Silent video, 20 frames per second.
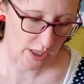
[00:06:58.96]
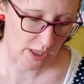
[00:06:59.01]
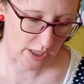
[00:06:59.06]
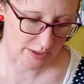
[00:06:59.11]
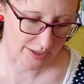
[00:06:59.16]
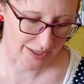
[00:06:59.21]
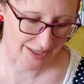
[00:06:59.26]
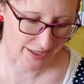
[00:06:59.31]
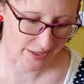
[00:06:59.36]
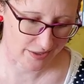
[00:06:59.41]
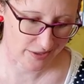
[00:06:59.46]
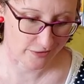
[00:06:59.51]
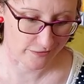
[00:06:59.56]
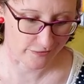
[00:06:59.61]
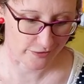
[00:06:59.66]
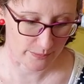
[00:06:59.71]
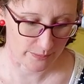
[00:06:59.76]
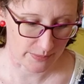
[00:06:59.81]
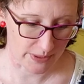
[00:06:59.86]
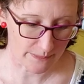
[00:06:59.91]
to get it to
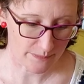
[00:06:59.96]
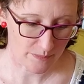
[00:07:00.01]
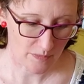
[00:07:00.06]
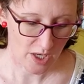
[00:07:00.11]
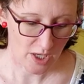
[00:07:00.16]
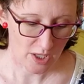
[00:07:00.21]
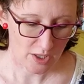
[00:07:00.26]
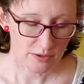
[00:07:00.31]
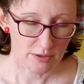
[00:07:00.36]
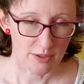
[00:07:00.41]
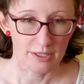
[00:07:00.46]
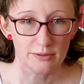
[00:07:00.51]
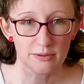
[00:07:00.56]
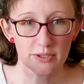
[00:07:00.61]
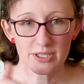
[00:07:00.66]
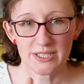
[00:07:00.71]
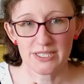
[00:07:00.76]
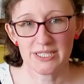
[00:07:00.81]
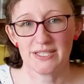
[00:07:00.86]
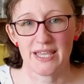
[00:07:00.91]
fit me. So I
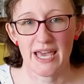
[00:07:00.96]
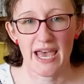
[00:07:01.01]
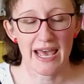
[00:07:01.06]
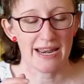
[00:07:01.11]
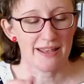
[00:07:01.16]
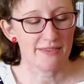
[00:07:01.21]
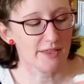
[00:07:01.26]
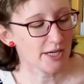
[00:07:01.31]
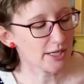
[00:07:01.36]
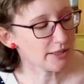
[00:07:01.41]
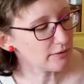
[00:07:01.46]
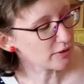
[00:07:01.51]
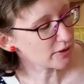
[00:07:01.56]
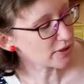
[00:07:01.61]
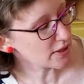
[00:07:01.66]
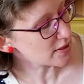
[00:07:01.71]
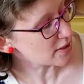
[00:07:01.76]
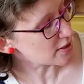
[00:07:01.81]
looked at that, and then I looked at the